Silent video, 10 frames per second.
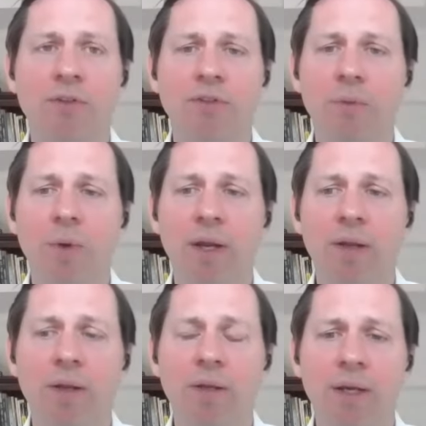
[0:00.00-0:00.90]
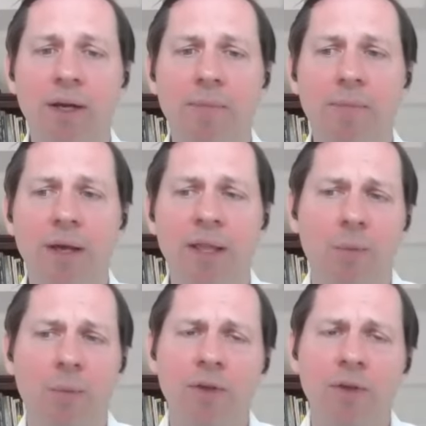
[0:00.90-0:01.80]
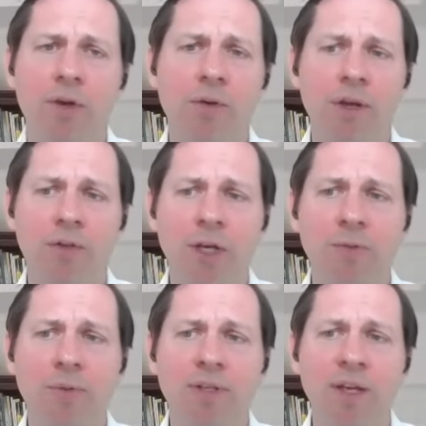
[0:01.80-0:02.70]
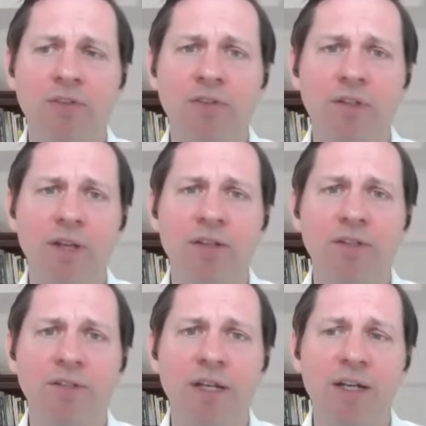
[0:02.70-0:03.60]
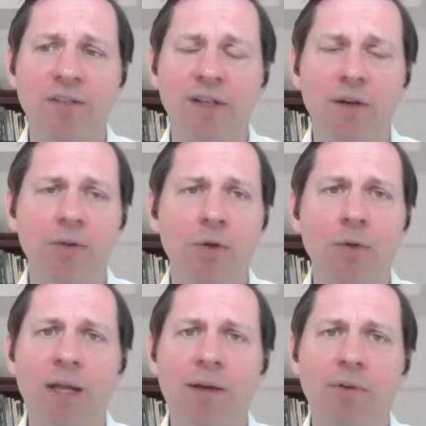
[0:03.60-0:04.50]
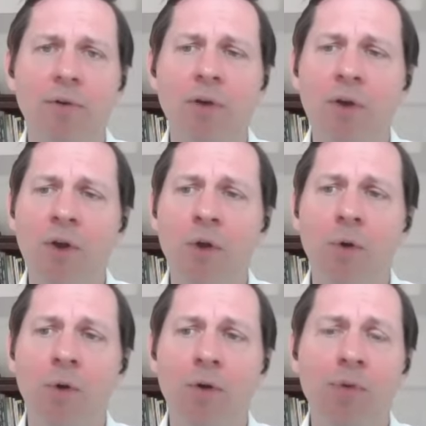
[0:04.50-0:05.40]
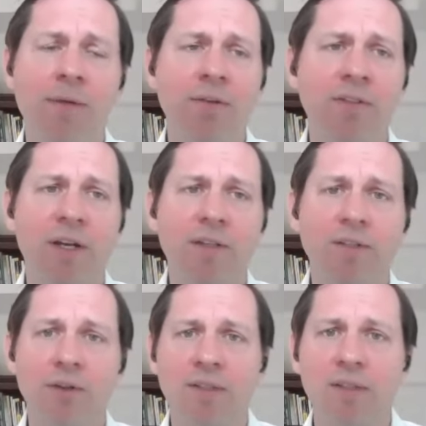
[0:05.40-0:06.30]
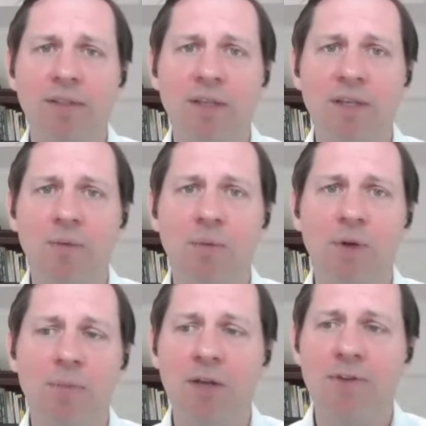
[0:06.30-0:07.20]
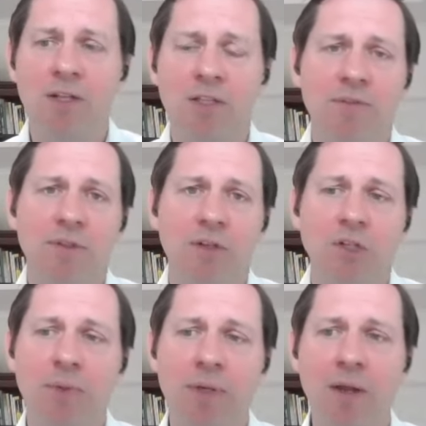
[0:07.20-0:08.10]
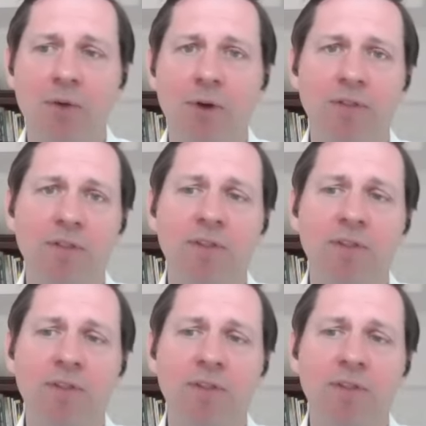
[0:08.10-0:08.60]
question, Wayne. And whether you're a transportation agency at a state or local level, or a private sector entity with manufacturing facilities spread out across a